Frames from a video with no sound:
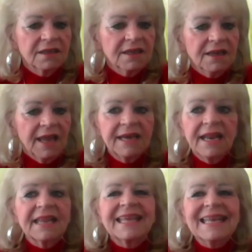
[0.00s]
Yeah, it,
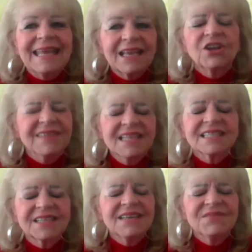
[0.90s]
no, this
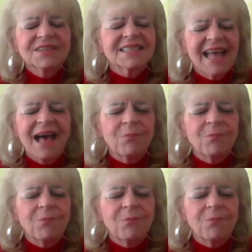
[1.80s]
um, could even stop